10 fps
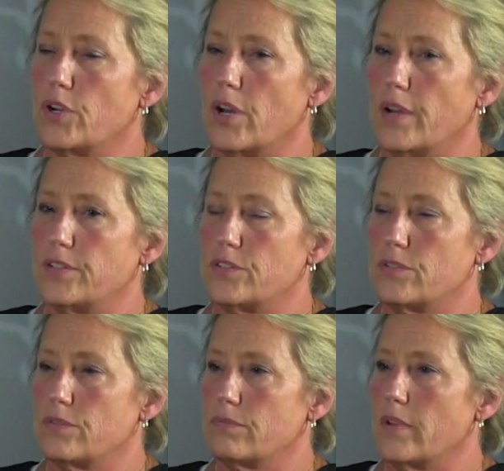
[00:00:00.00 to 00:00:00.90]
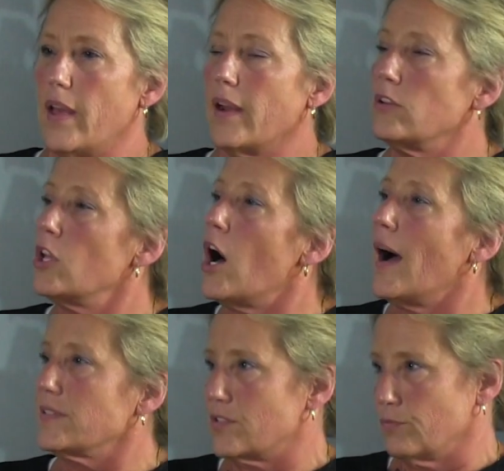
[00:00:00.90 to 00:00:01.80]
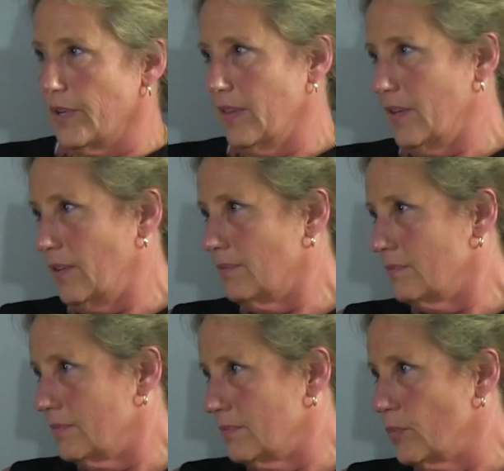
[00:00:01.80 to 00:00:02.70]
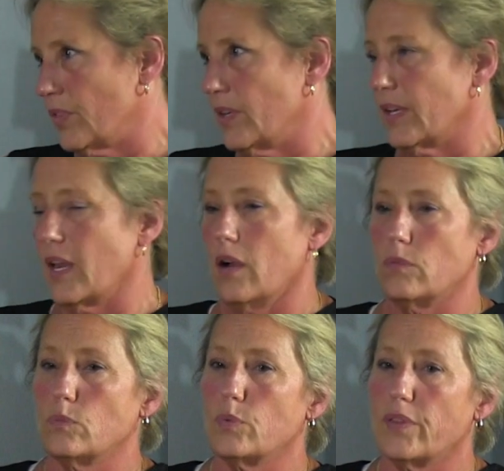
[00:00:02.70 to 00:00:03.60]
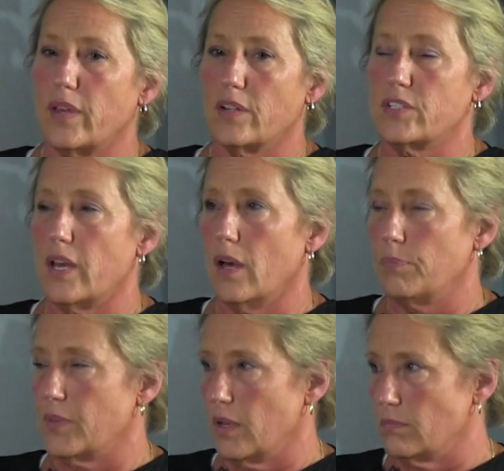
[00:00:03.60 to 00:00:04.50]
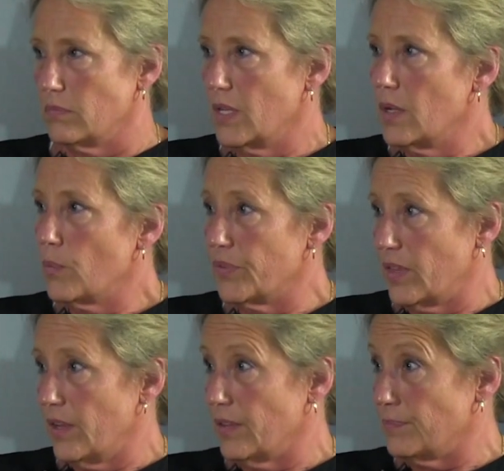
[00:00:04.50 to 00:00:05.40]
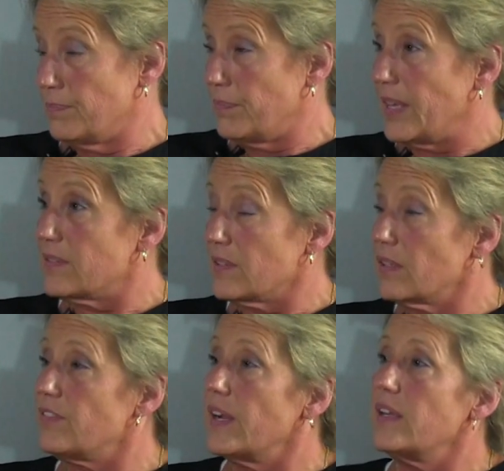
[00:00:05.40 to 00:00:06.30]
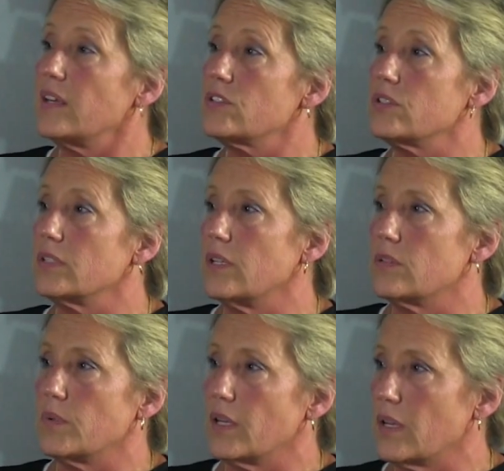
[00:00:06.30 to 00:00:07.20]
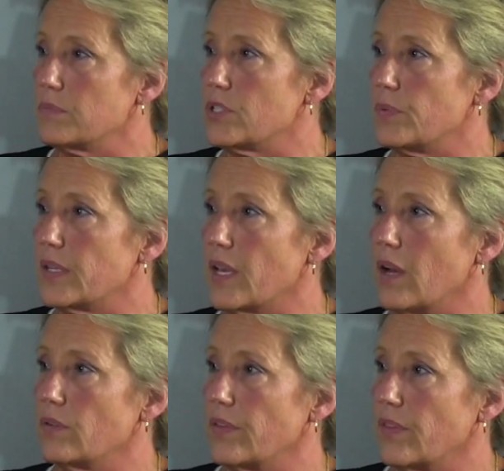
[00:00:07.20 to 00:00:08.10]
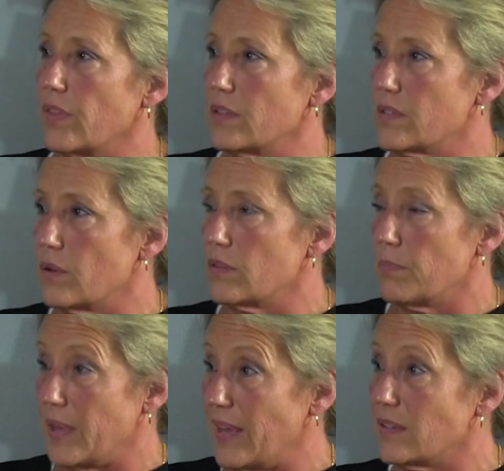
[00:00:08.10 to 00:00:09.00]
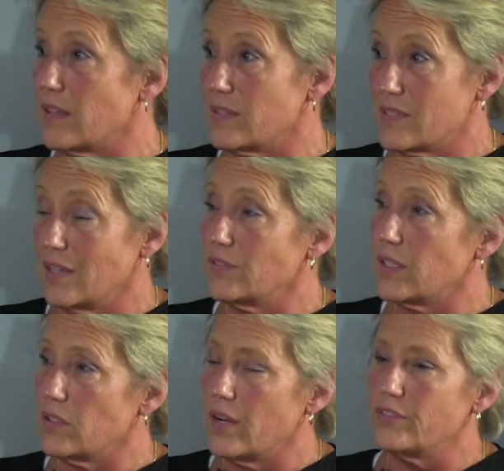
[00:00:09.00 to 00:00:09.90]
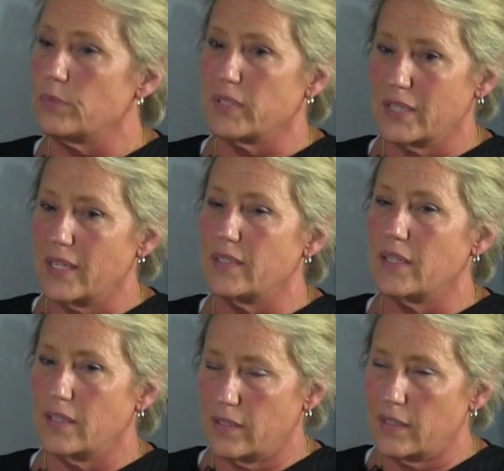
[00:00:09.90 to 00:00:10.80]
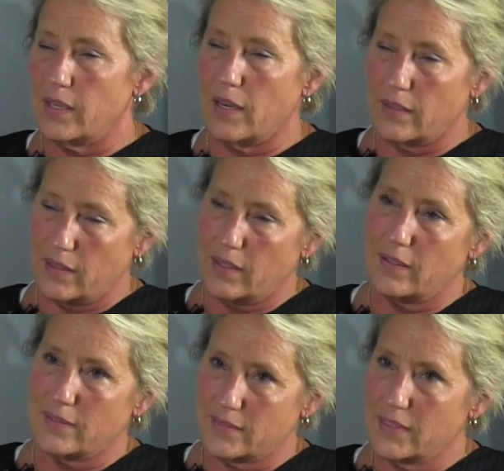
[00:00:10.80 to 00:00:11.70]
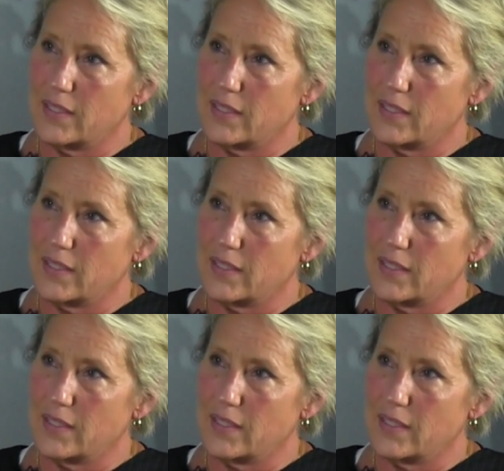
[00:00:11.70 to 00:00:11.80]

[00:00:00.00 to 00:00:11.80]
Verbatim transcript: we're not at a loss really with an account. We're mm-hmm. there to help them with their basic financial needs when it comes to an account and the things that the bank itself can offer. But lending, yeah, they,